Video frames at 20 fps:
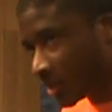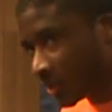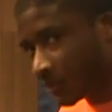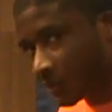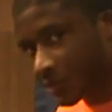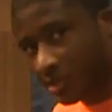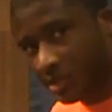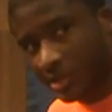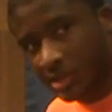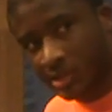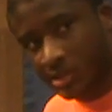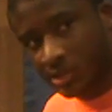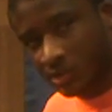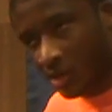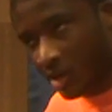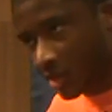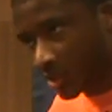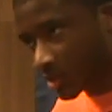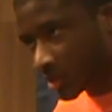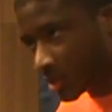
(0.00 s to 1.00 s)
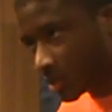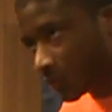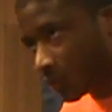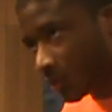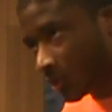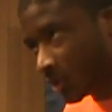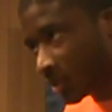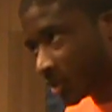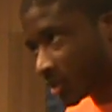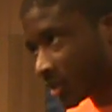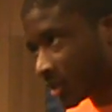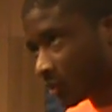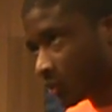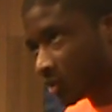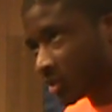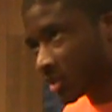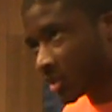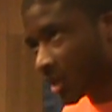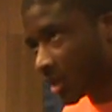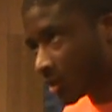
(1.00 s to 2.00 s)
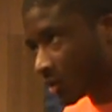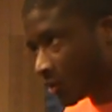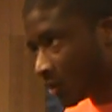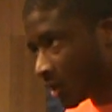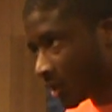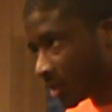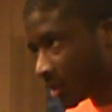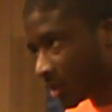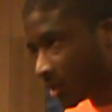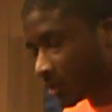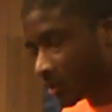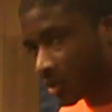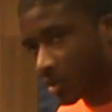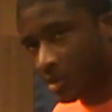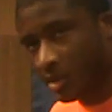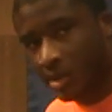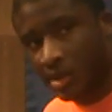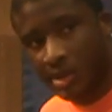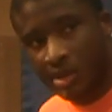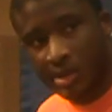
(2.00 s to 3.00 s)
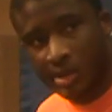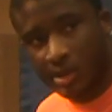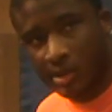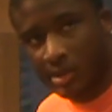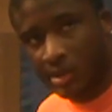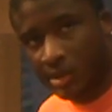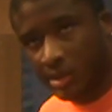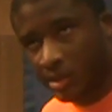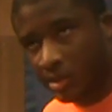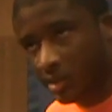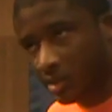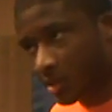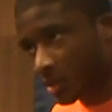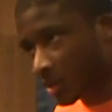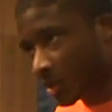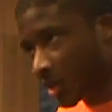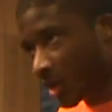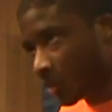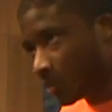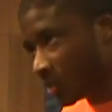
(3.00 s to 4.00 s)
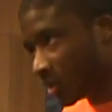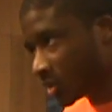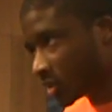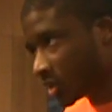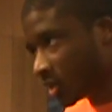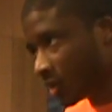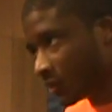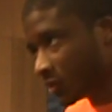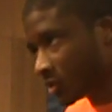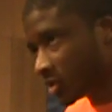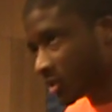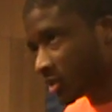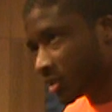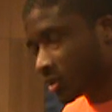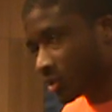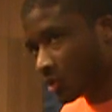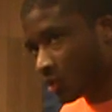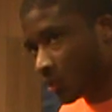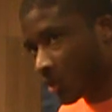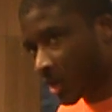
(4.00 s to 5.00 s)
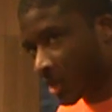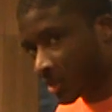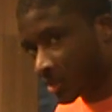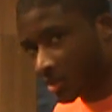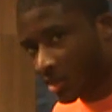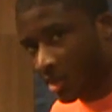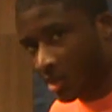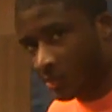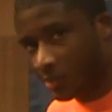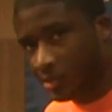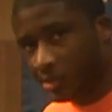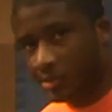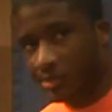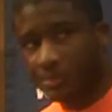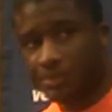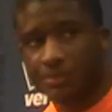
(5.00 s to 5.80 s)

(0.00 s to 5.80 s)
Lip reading: defensive strategies for us, and we just have to go out there and not bust coverages and do our assignment.